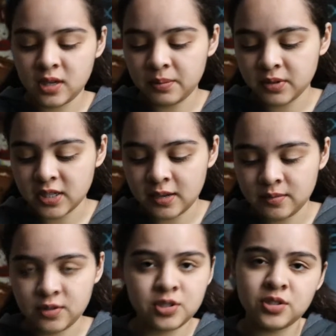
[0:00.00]
couple
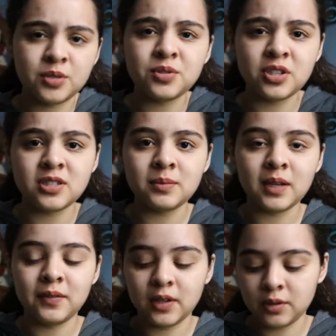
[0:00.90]
times. She was just in
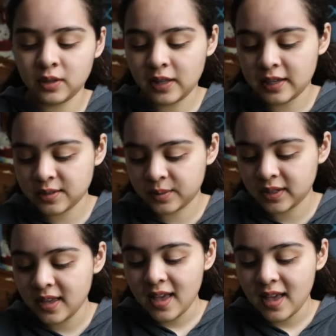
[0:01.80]
my video in the last one.